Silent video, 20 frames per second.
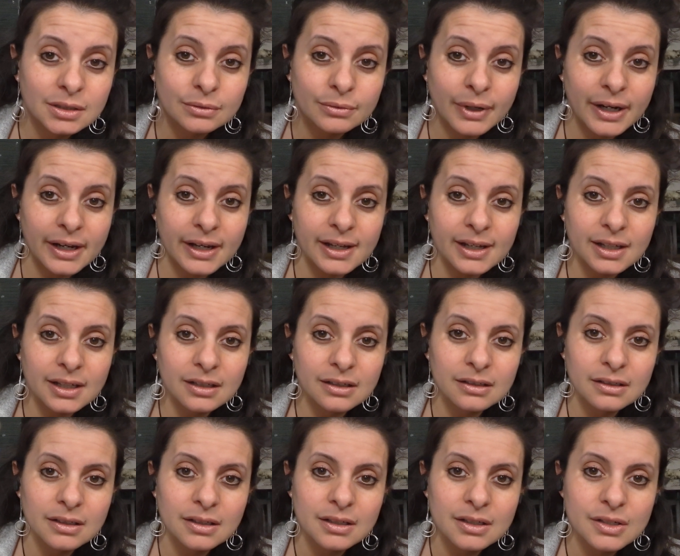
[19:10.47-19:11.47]
right?
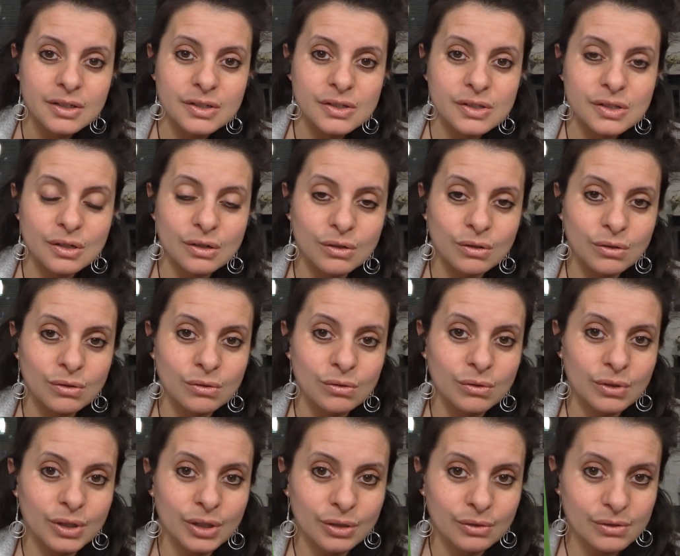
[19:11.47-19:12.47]
So,
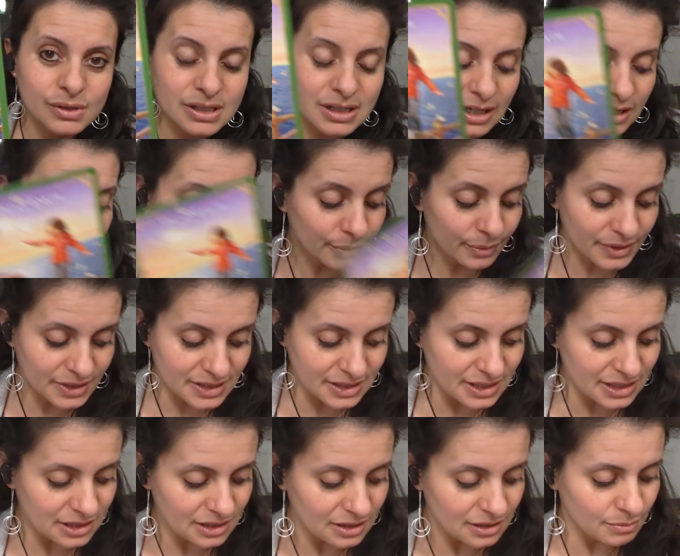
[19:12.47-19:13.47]
you know, it's kind of
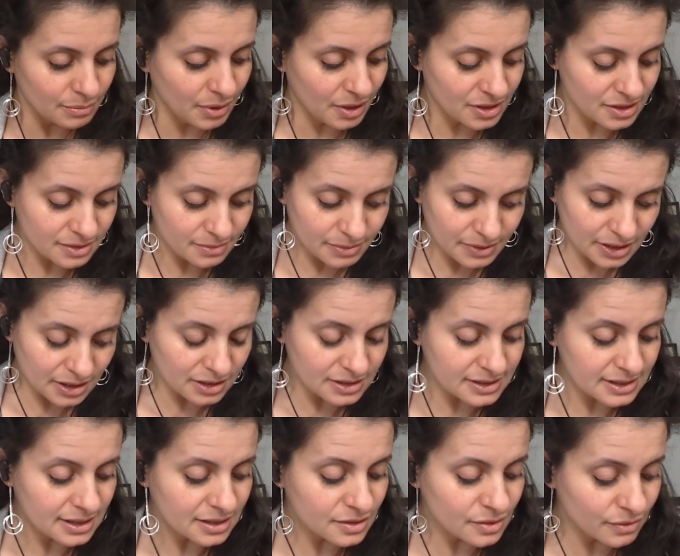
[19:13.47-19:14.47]
risky, possibly could
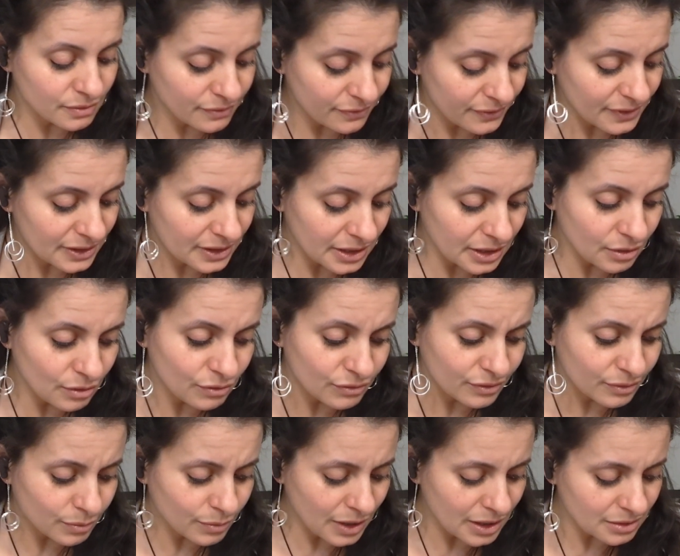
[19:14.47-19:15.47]
sink. So feeling
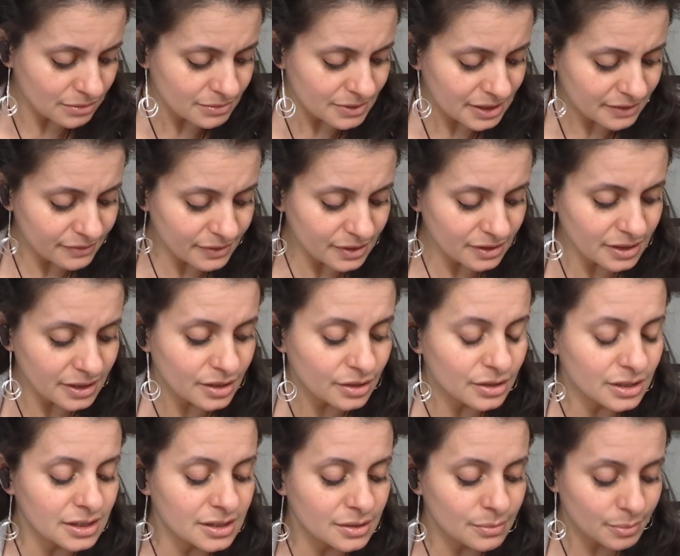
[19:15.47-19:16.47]
overwhelmed, I feel like you
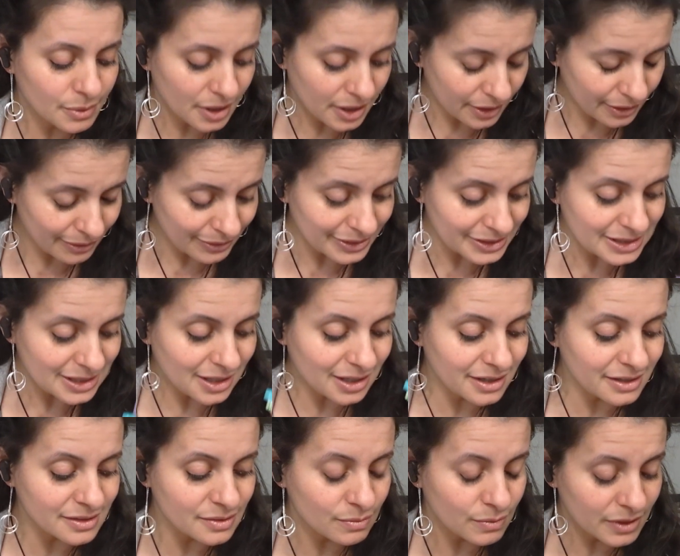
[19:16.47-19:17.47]
need to
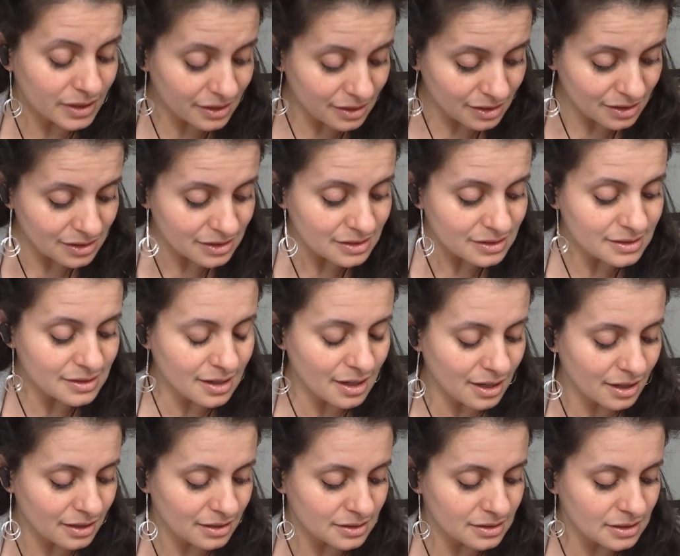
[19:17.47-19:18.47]
prioritize what it is
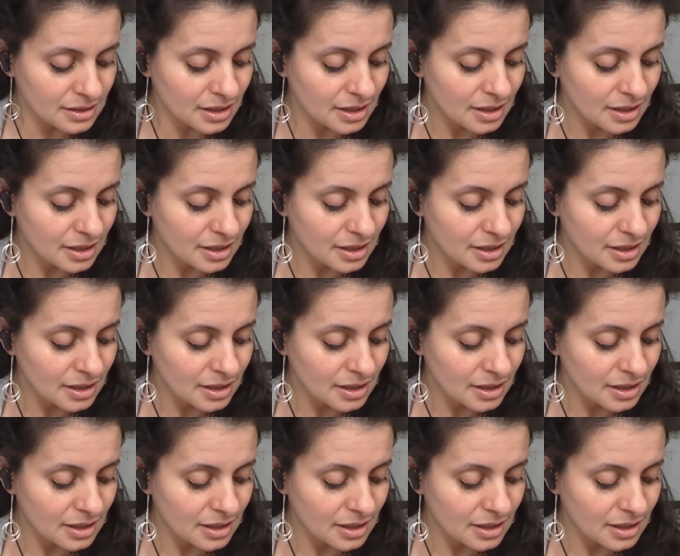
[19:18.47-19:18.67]
that,